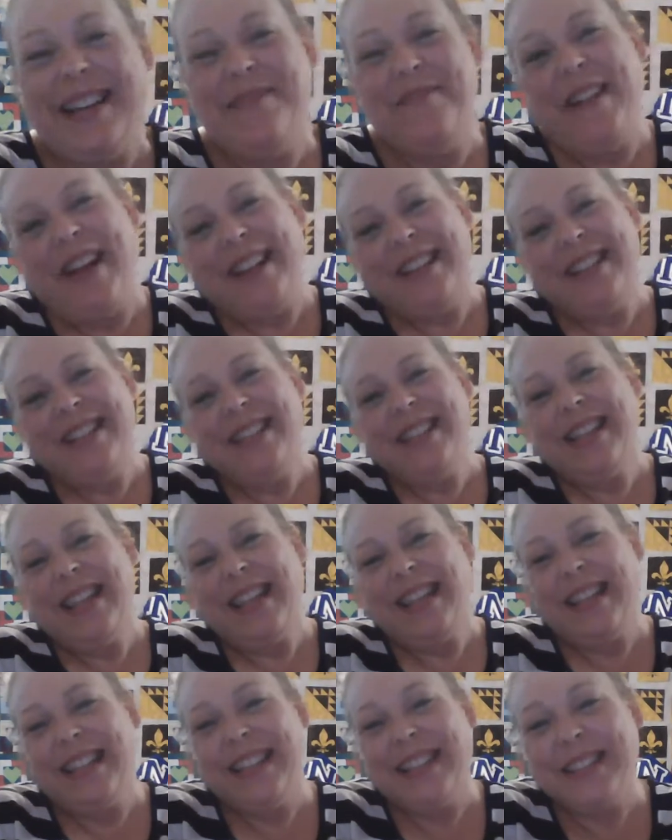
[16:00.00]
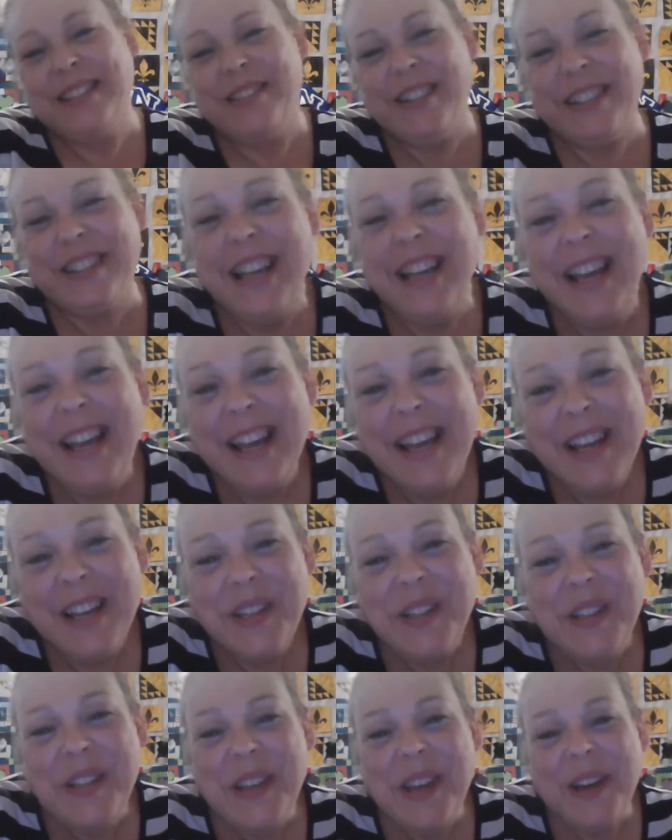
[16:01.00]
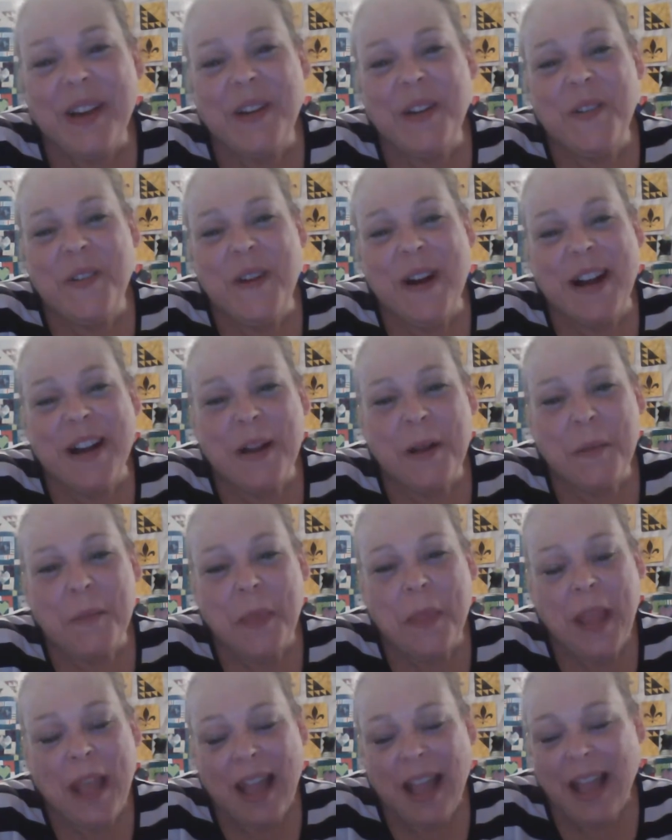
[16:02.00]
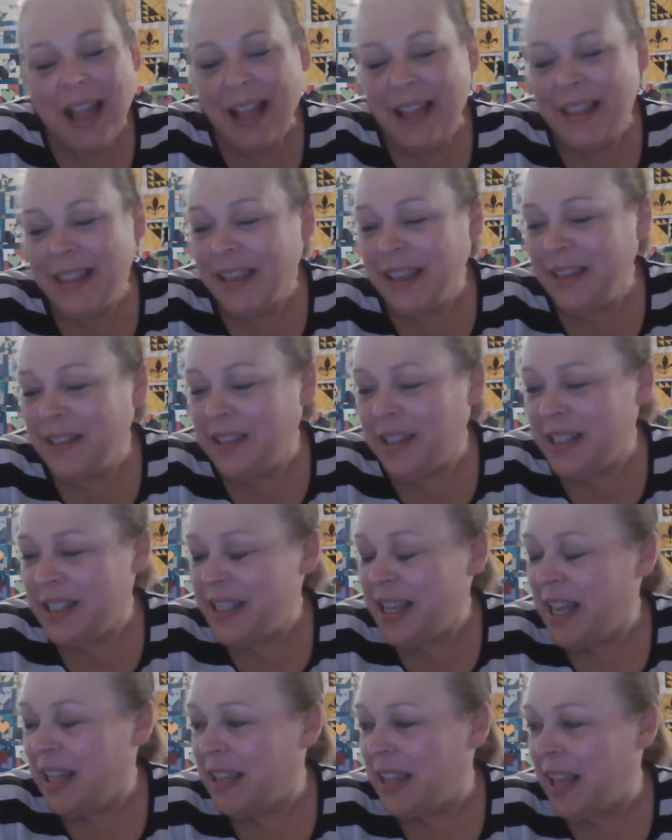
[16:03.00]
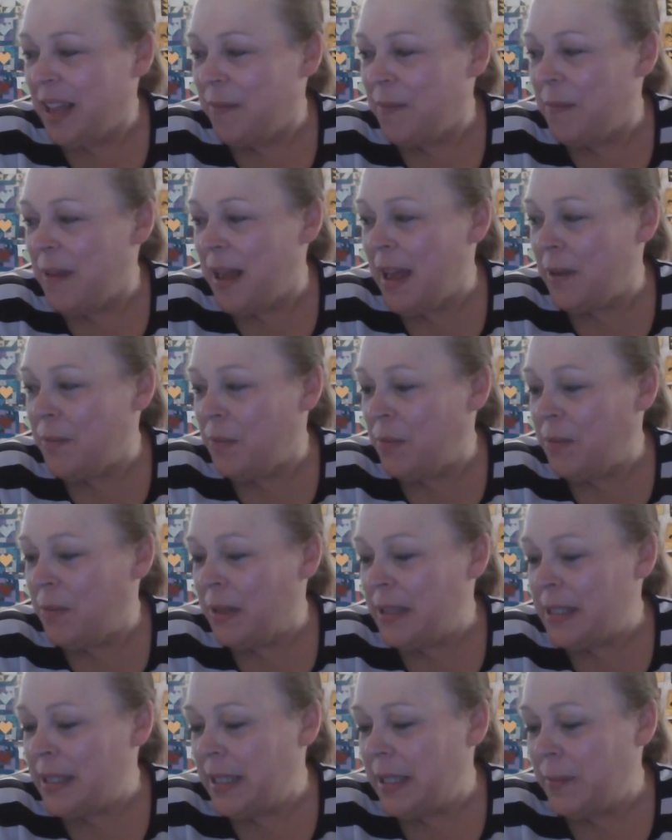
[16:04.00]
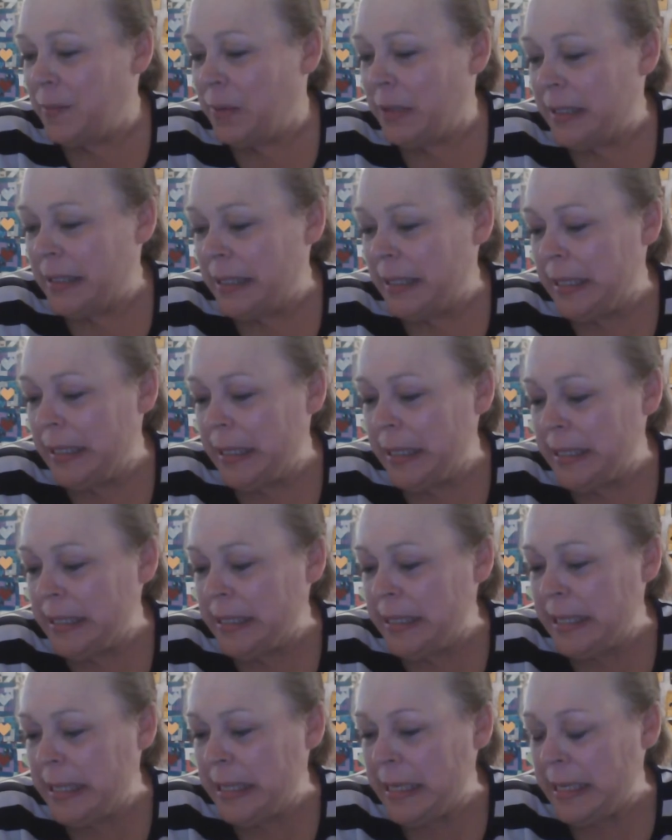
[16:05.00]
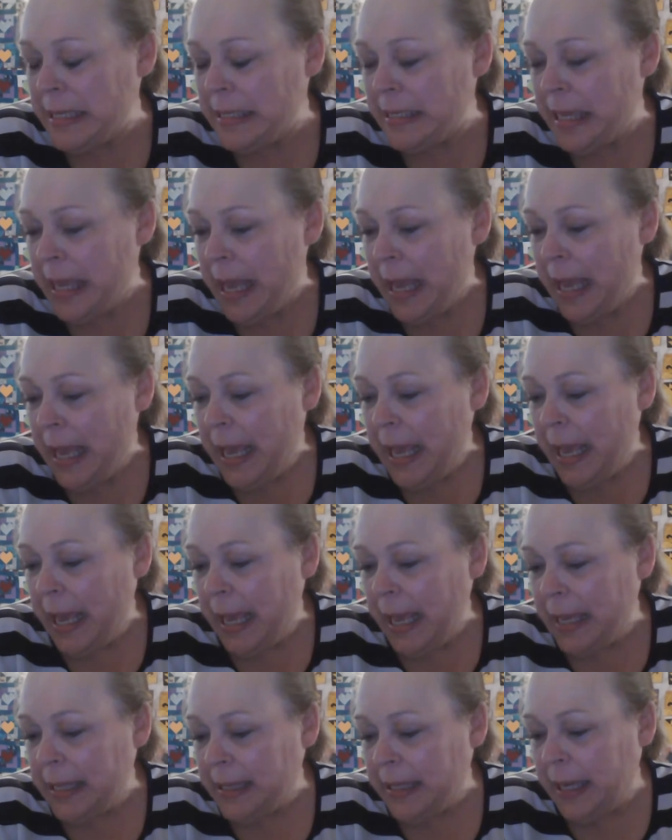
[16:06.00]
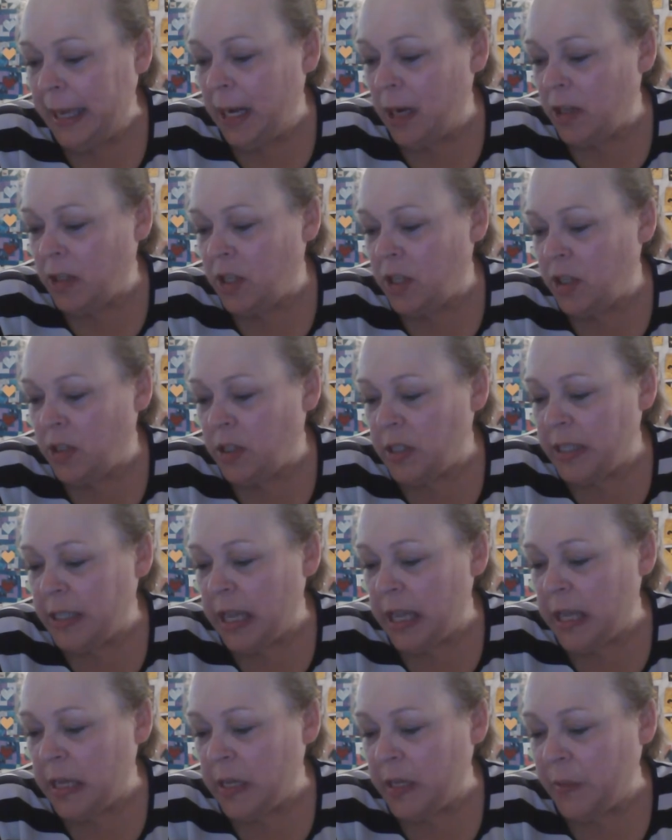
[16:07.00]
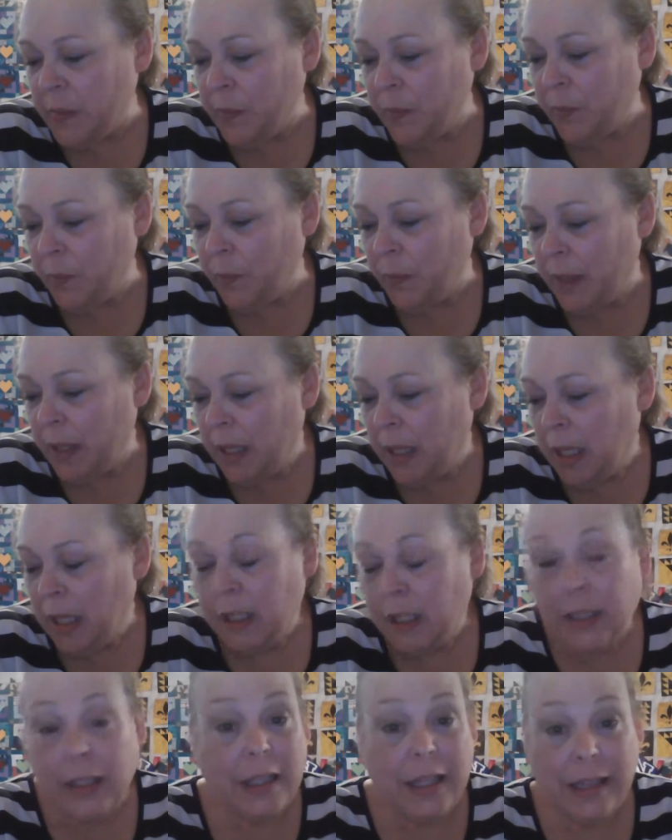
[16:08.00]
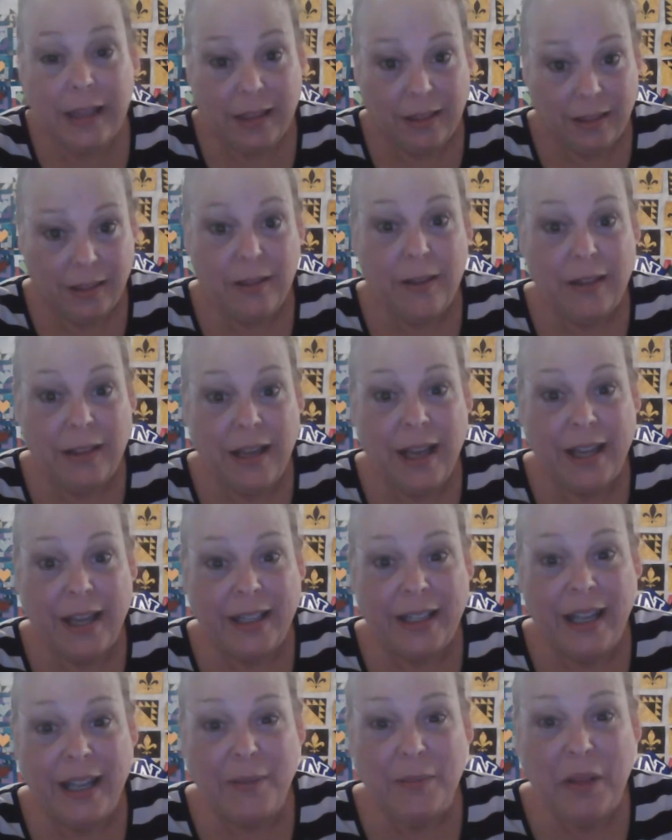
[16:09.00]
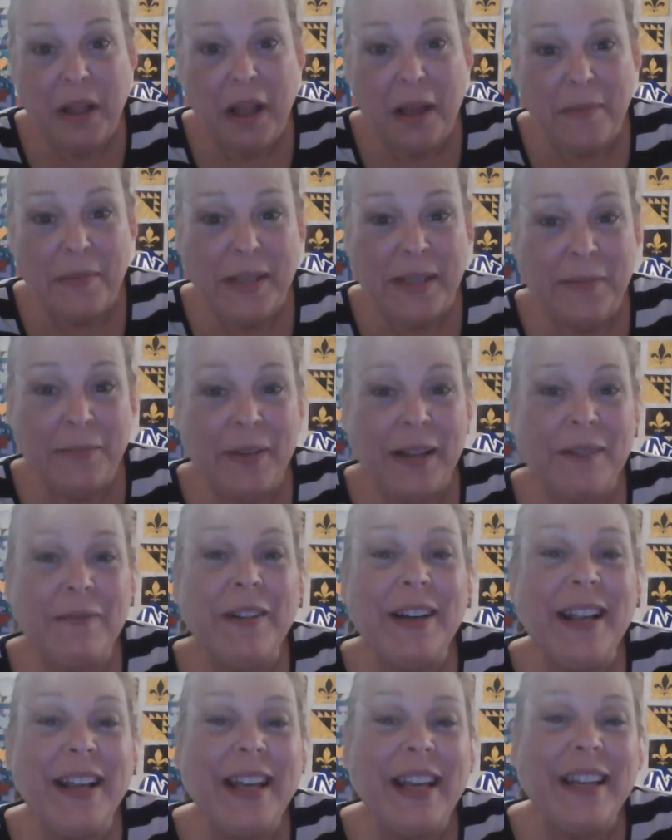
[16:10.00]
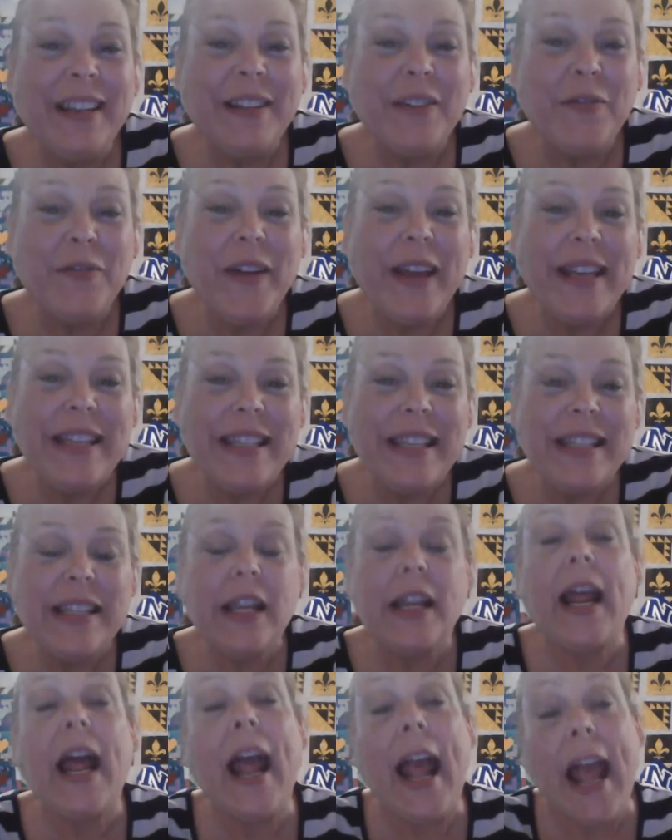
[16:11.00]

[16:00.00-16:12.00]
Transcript: about designing a quilt. So I think you can tell I'm pretty into this, and the characters look kind of like blobs, but when I get their faces on,